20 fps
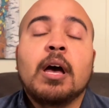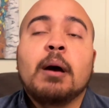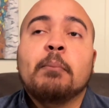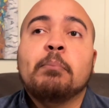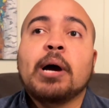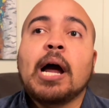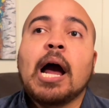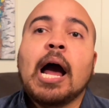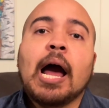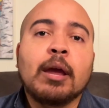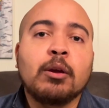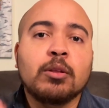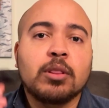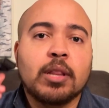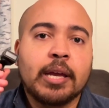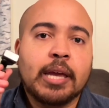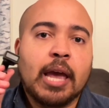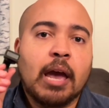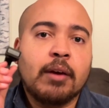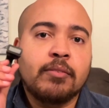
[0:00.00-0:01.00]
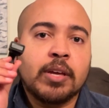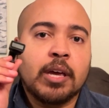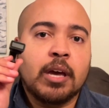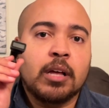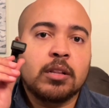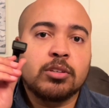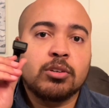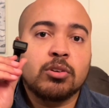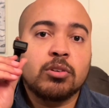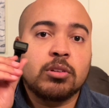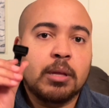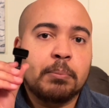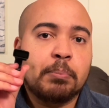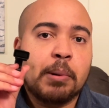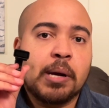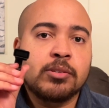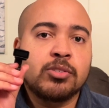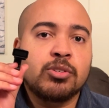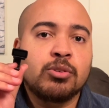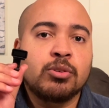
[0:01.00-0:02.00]
But I like having a little
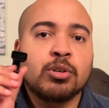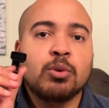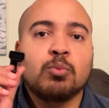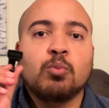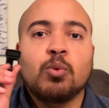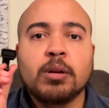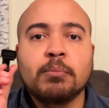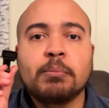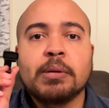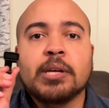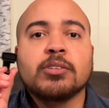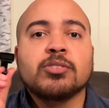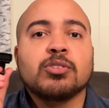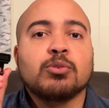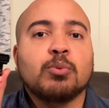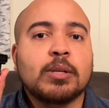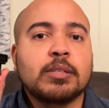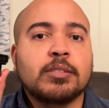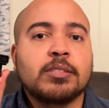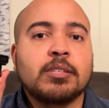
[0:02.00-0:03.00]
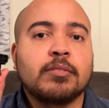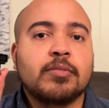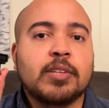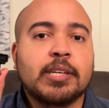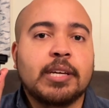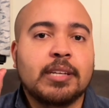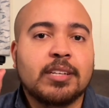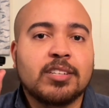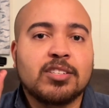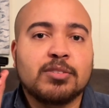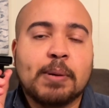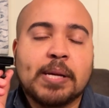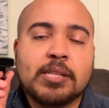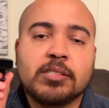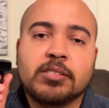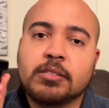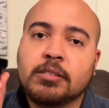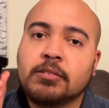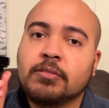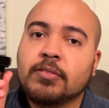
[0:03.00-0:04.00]
clip-on tuner, 1, because they're relatively
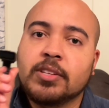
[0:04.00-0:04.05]
inexpensive.